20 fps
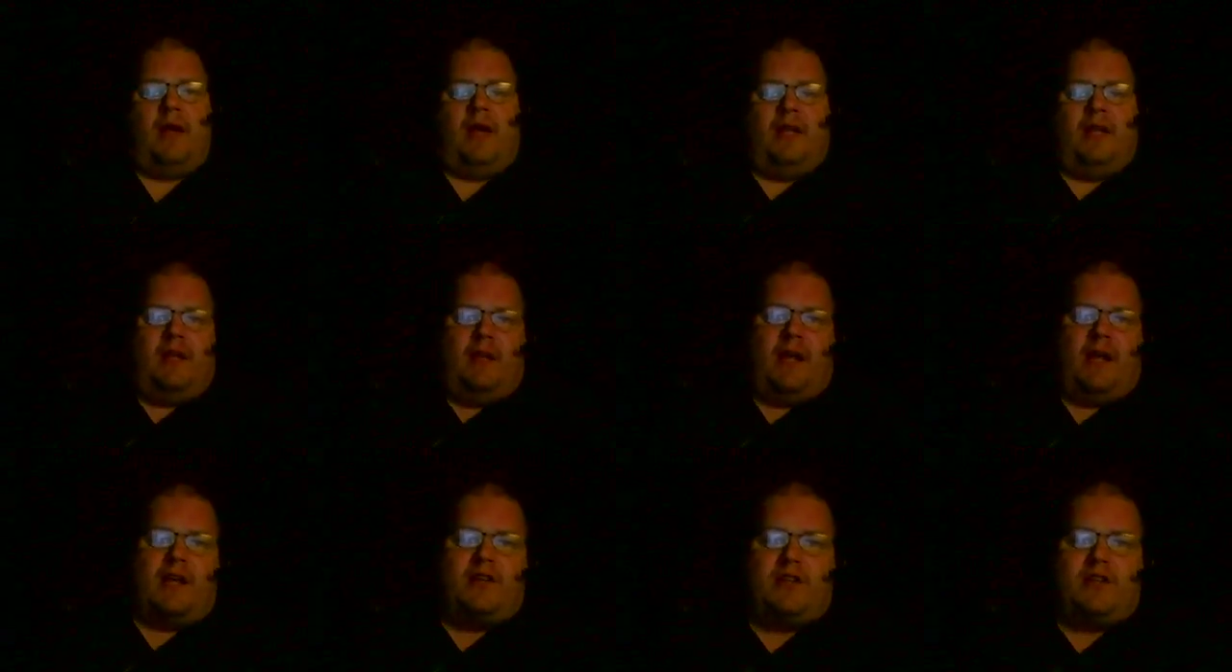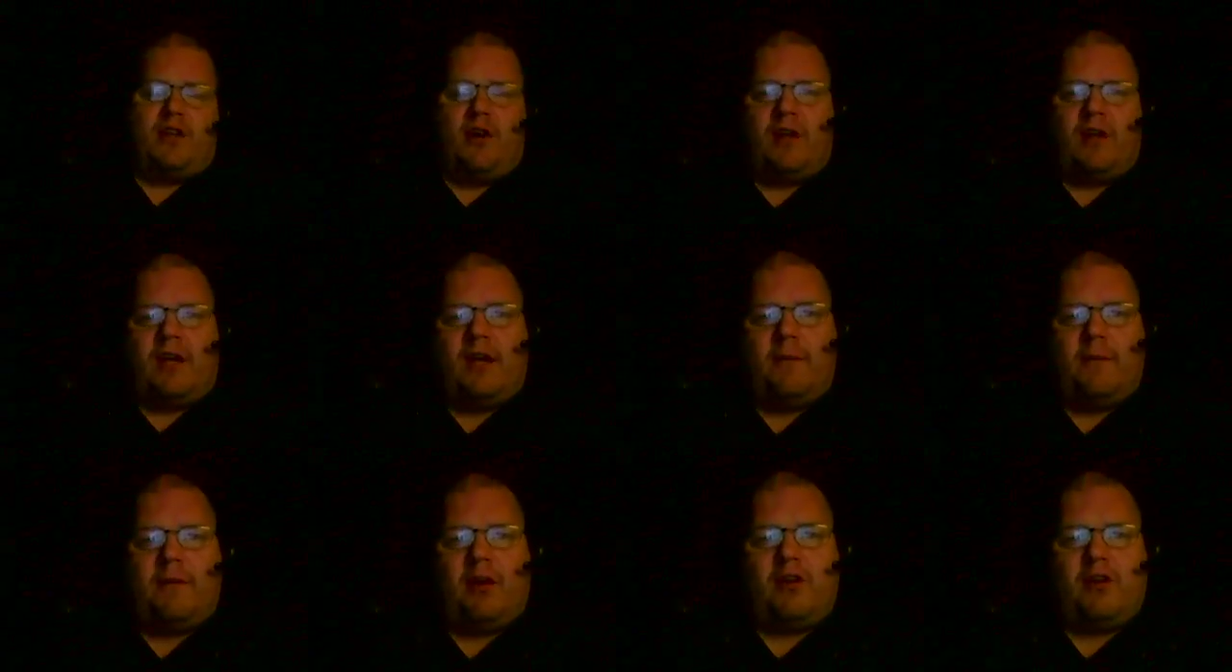And then I started
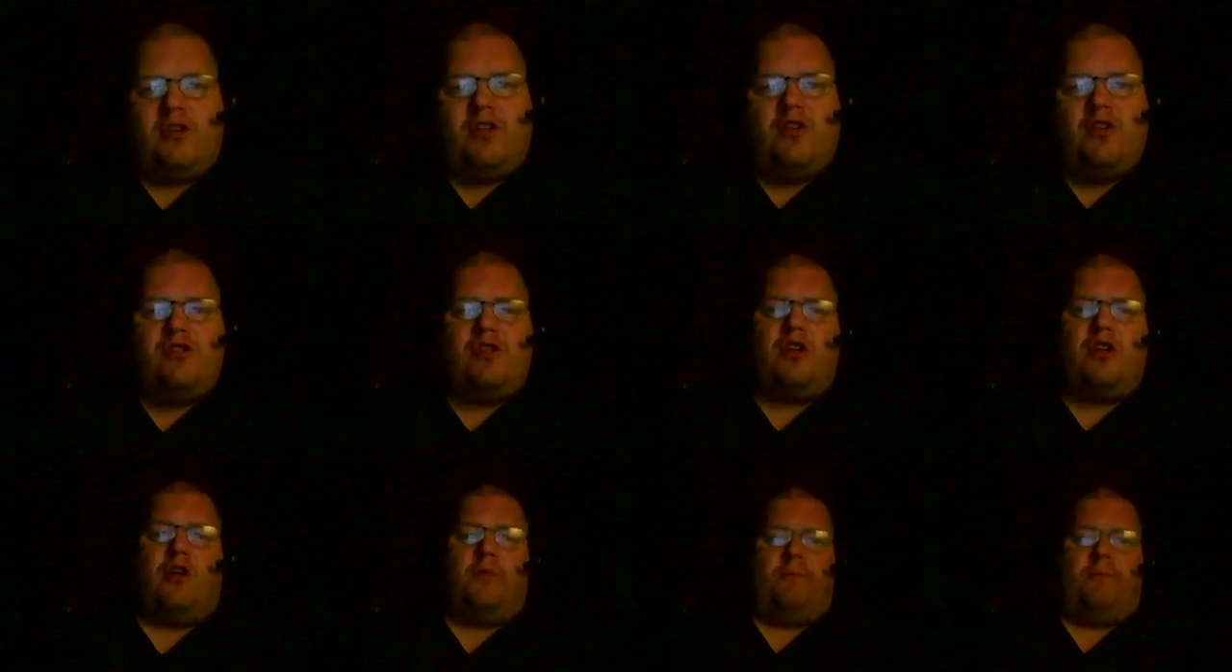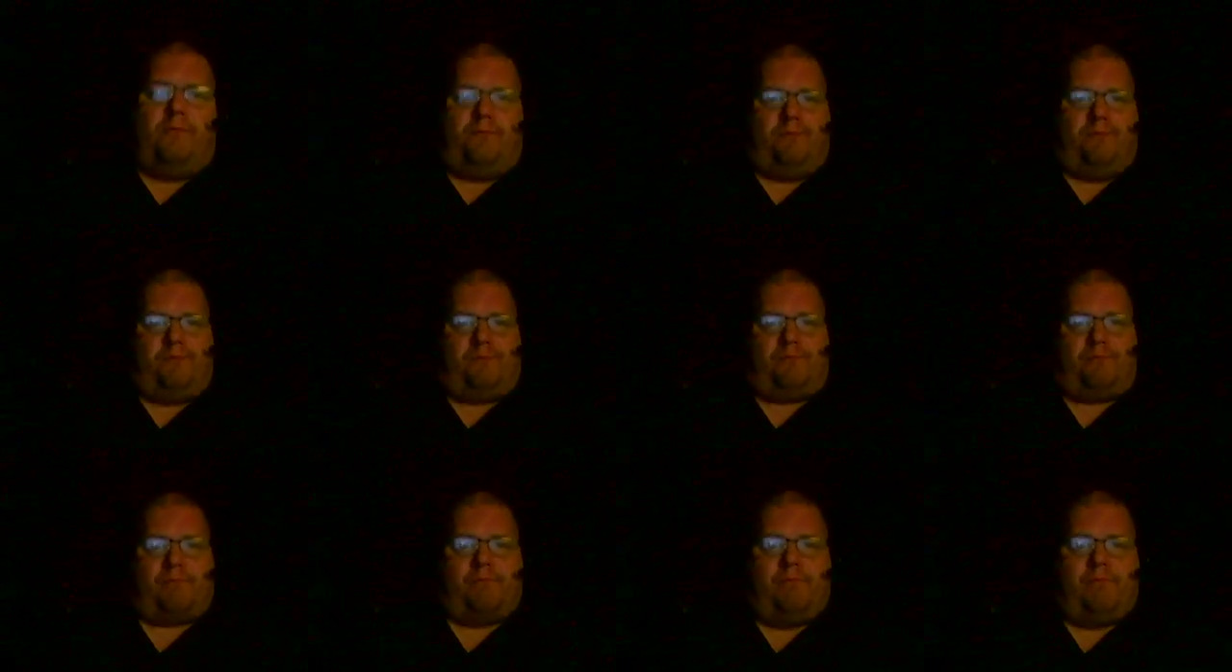coming on YouTube
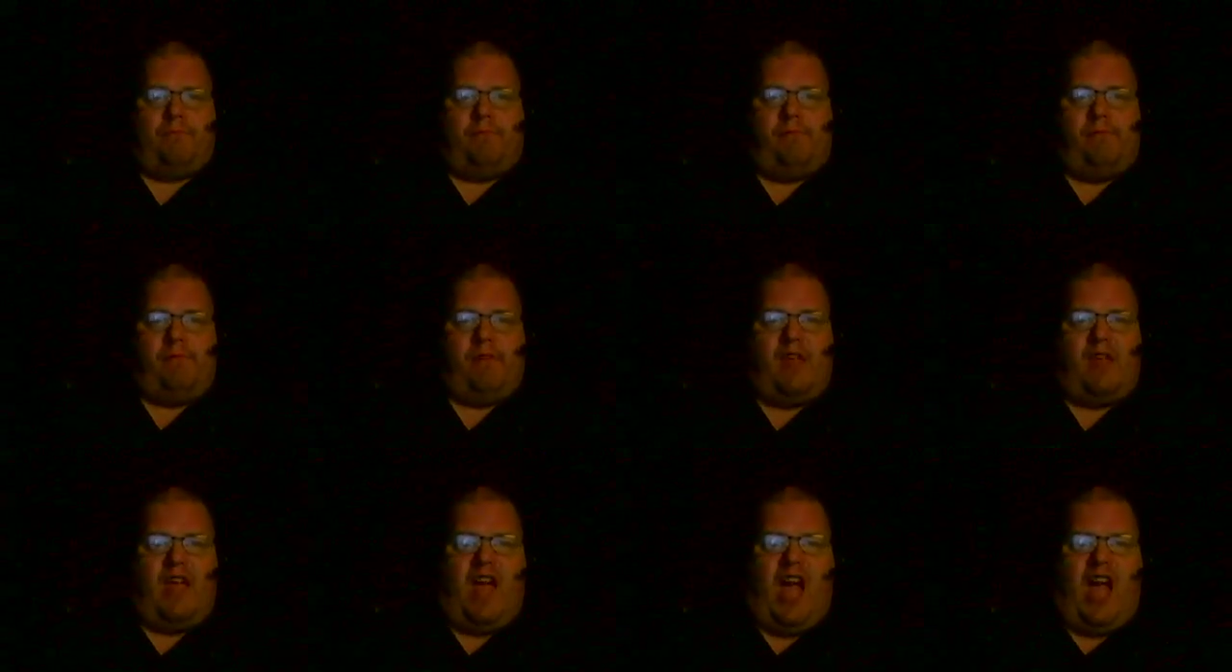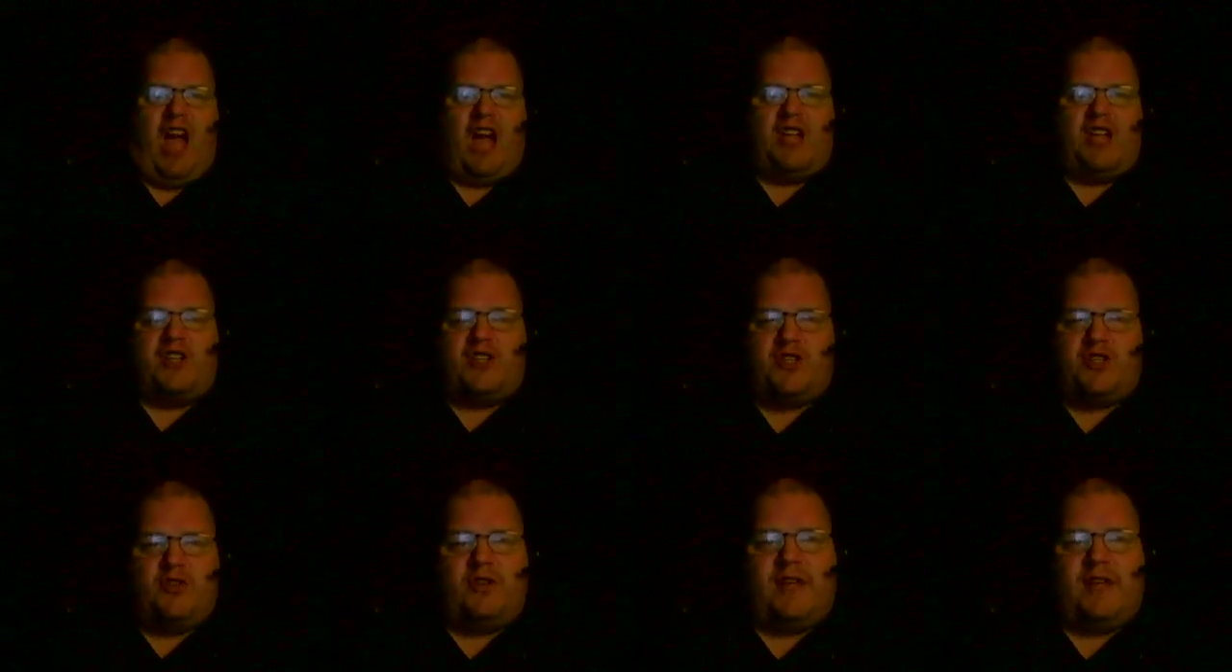and
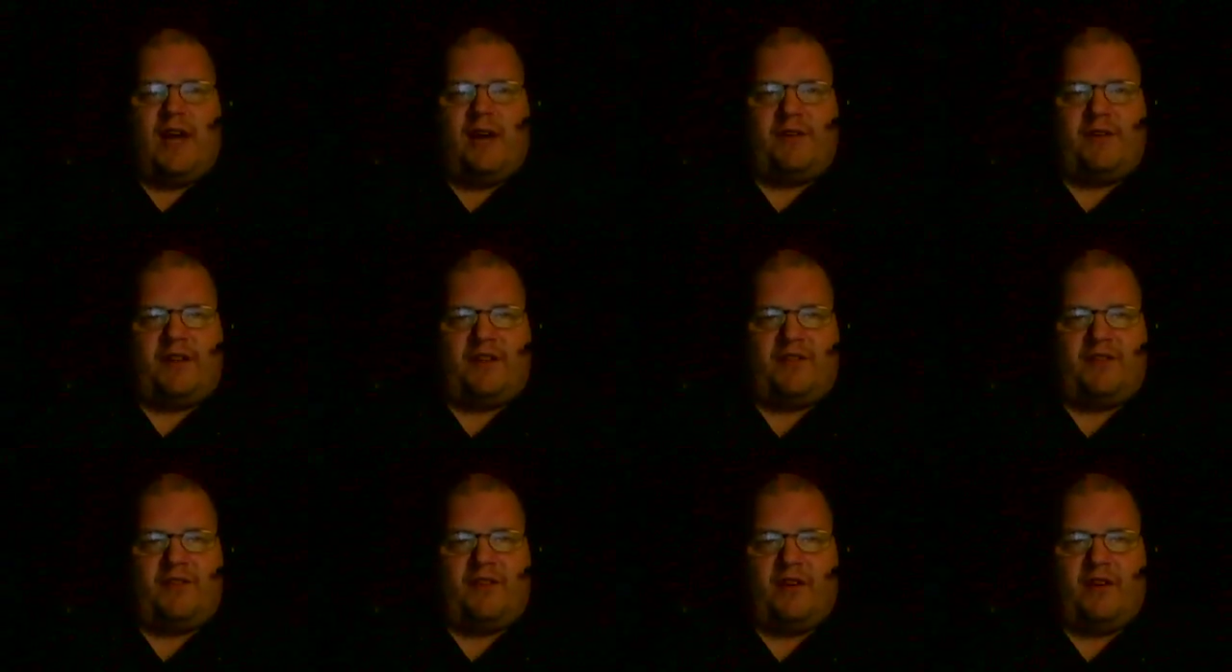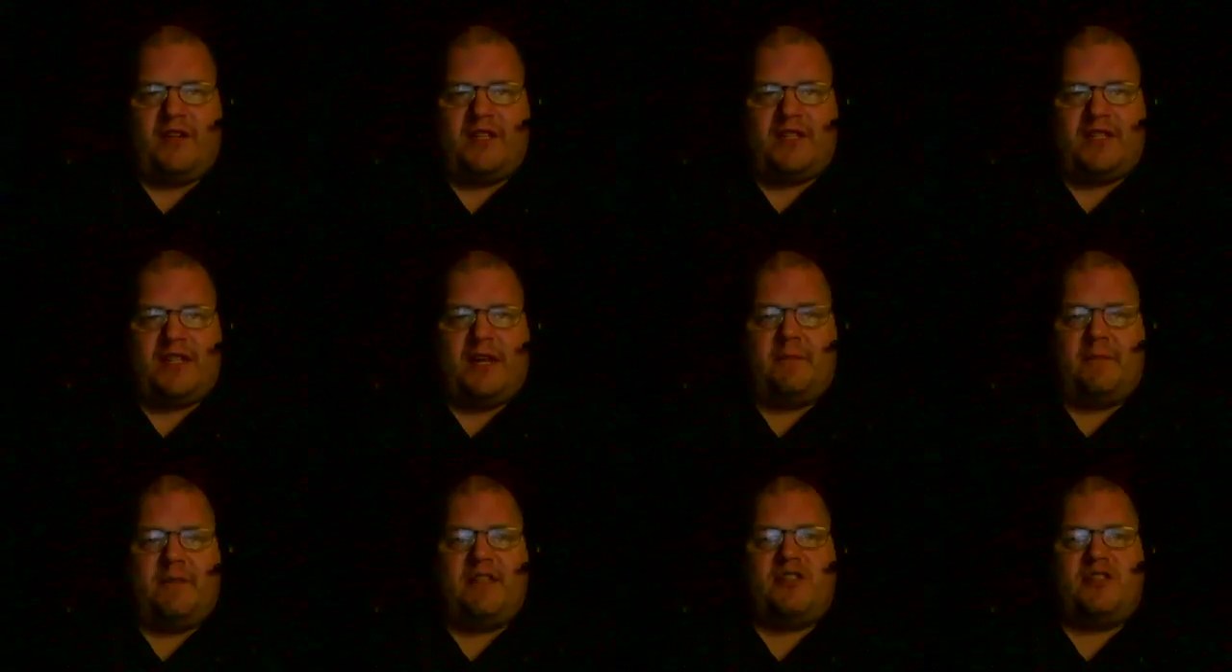shooting down these very
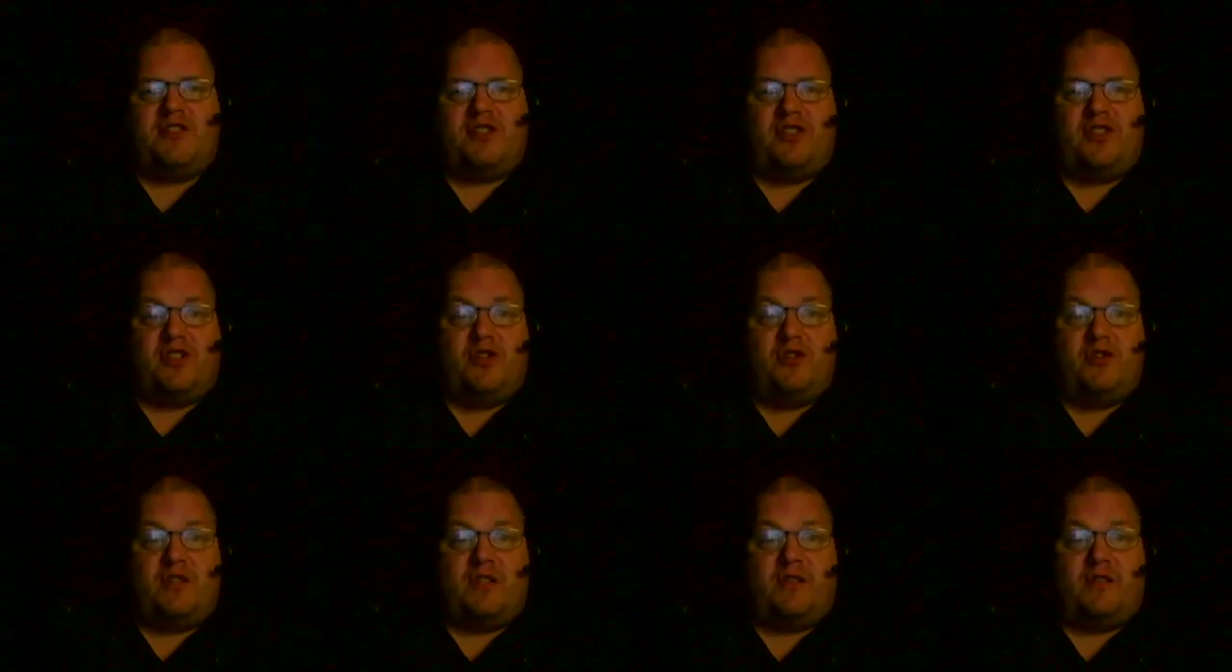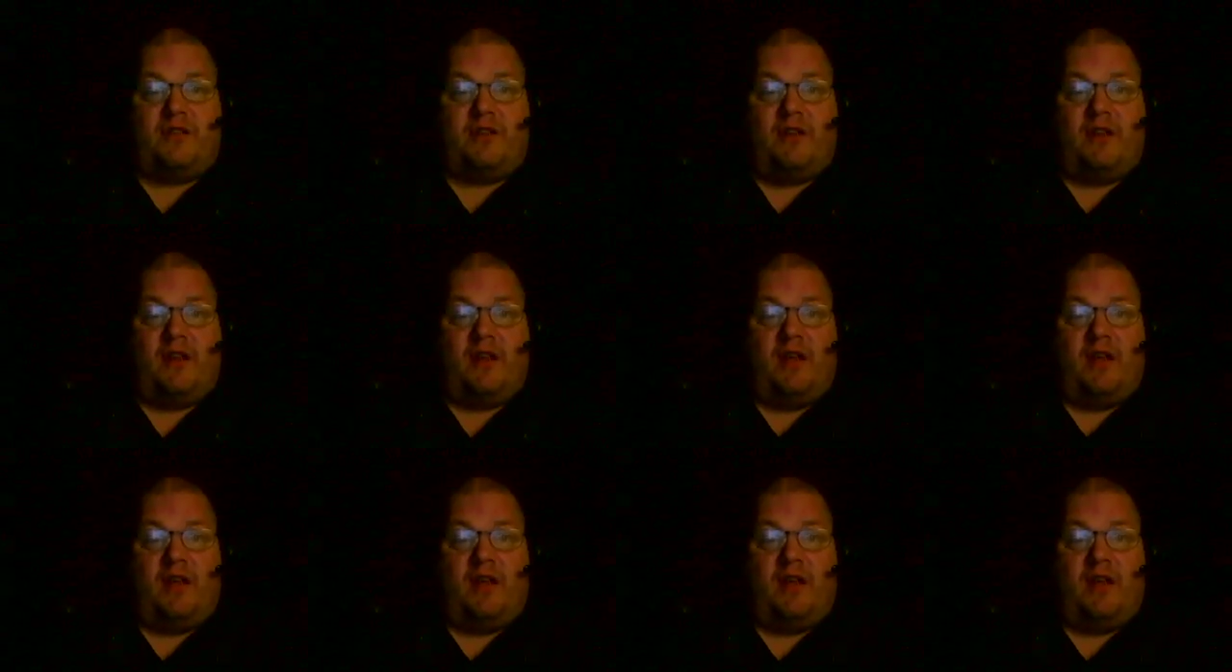same institutions.